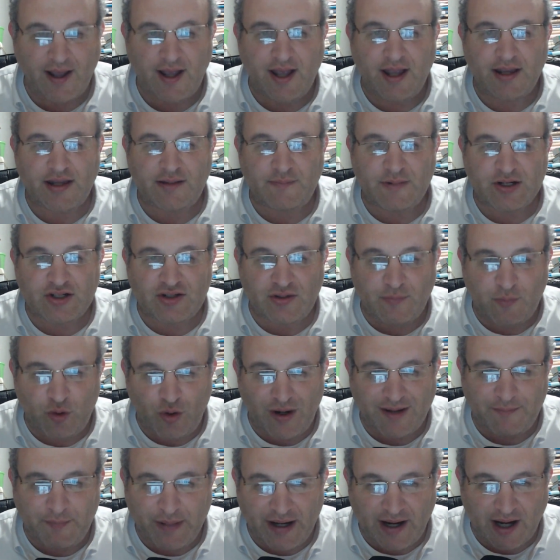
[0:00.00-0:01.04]
The Mishnah Berurah
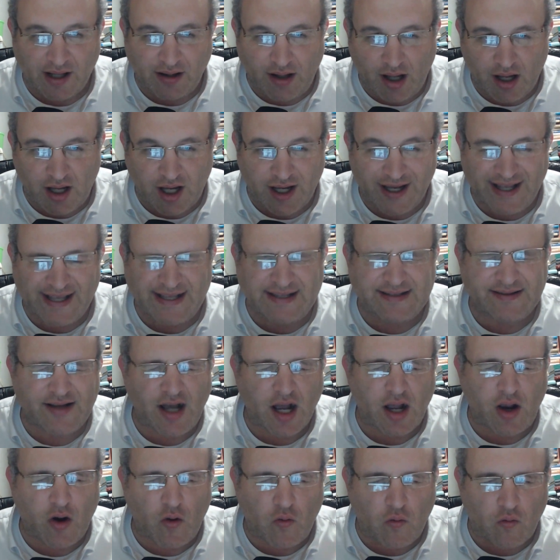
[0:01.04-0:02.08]
and Bir Halacha is a
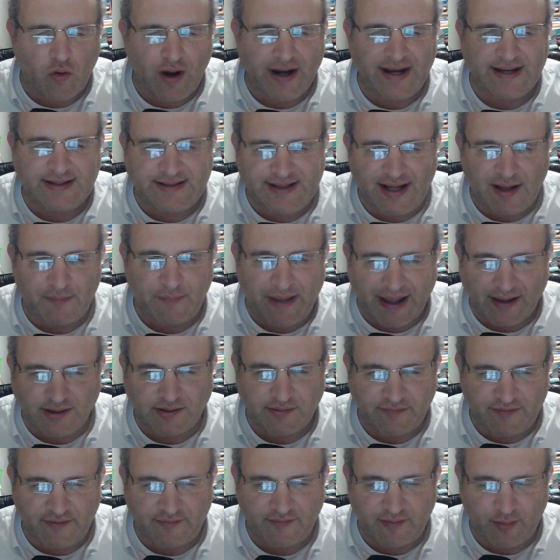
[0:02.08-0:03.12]
crazy amount
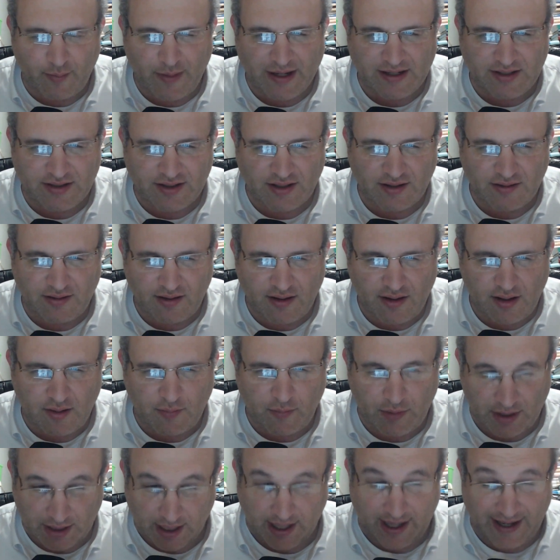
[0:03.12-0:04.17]
of information.
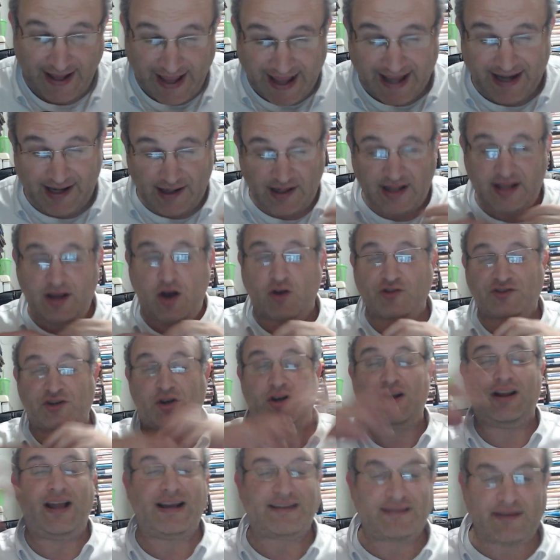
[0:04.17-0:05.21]
Again, he also
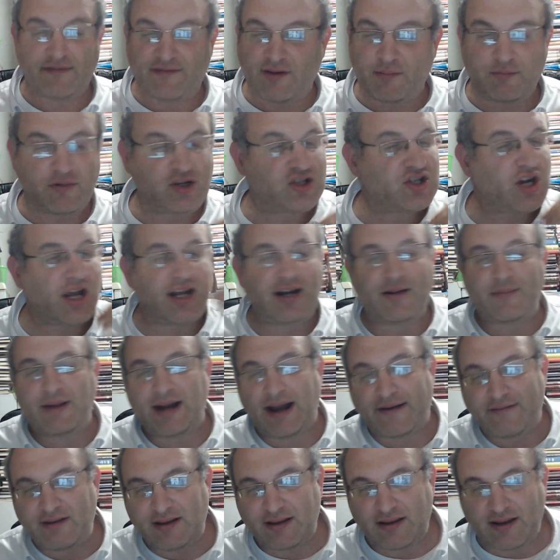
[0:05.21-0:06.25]
collected from Rishonim and
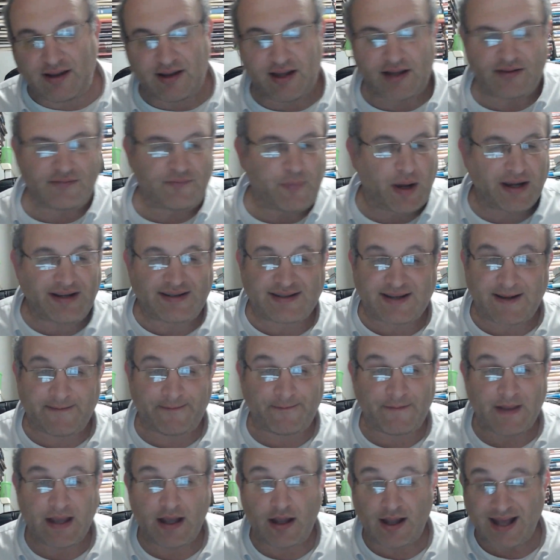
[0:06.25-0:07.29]
everything and Paiskim.
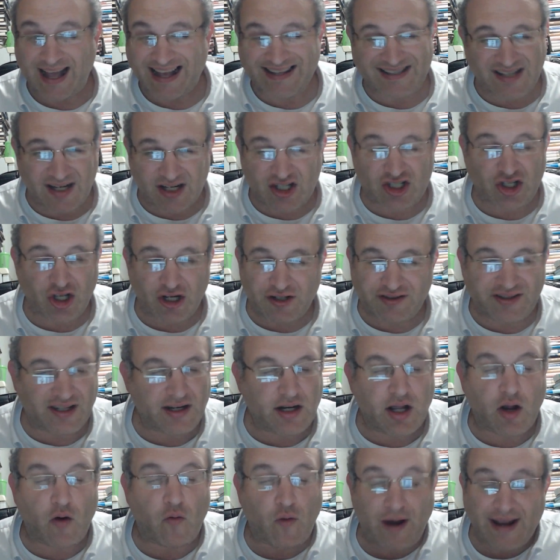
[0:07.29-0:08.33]
Chazon Ish learned
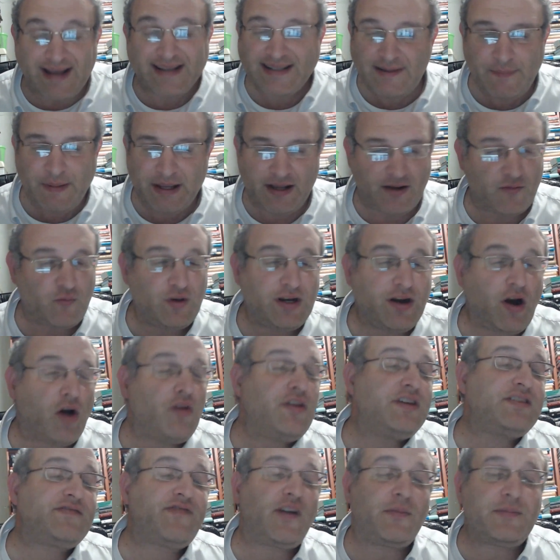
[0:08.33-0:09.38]
it crazy and we know
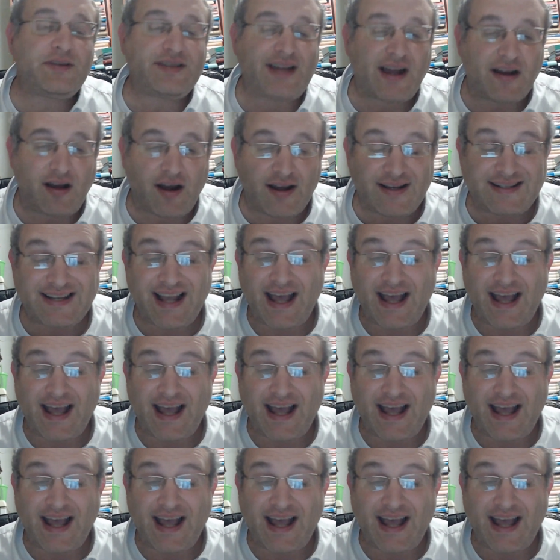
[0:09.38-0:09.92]
this from his Agais.